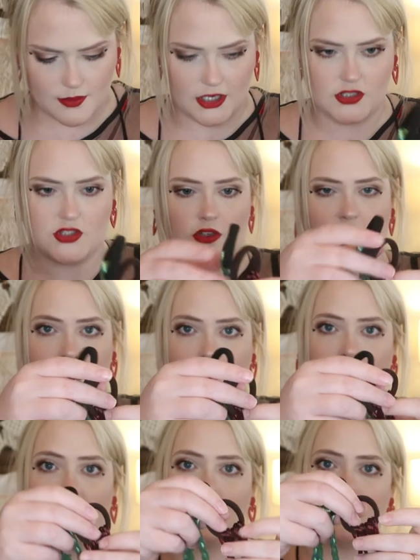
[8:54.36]
I'll show you kind of
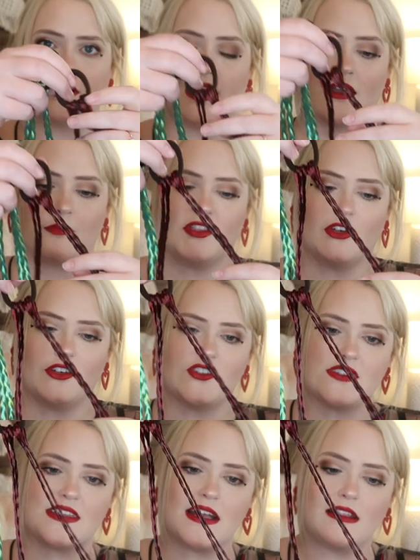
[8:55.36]
what they look like. But they're
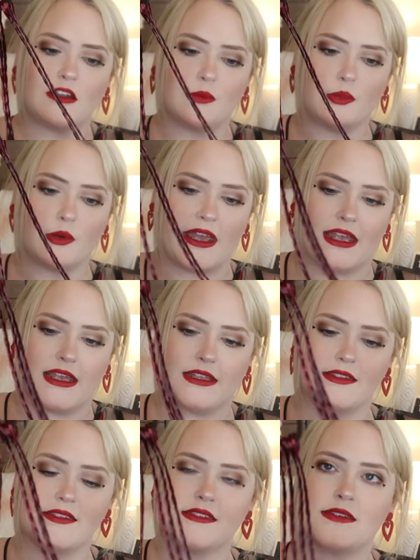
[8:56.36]
just like little
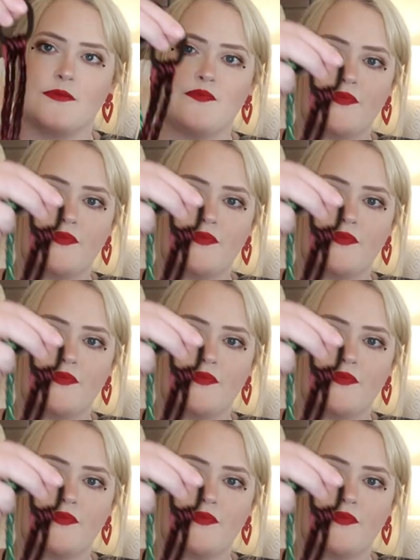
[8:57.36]
braids,